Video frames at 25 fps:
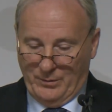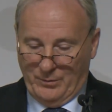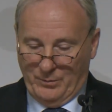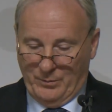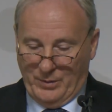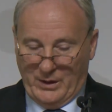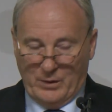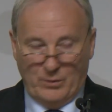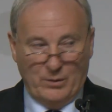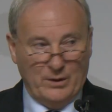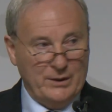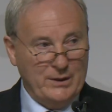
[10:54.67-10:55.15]

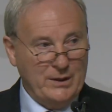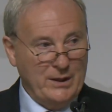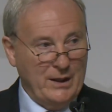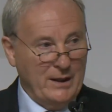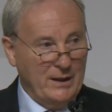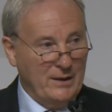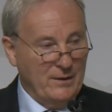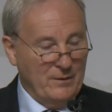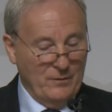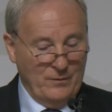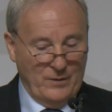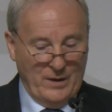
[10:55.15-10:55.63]
but it will
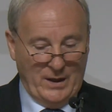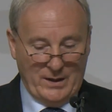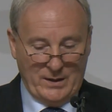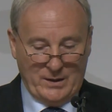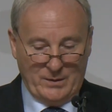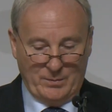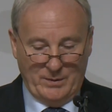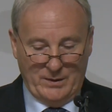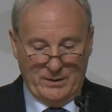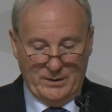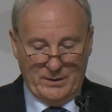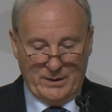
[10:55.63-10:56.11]
take
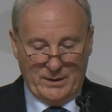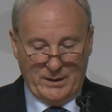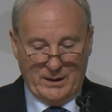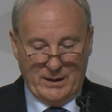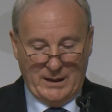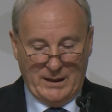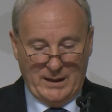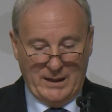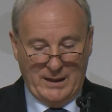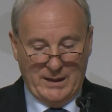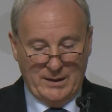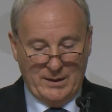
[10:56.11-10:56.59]
investments
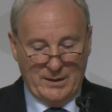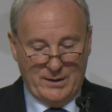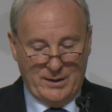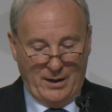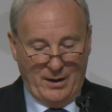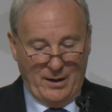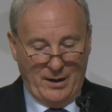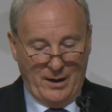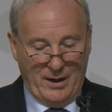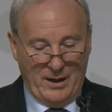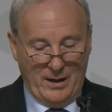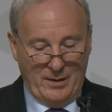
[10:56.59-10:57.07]
in
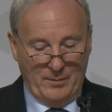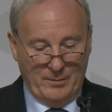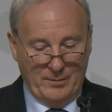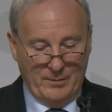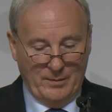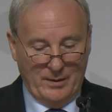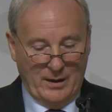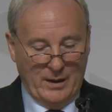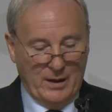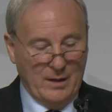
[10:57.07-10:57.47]
time,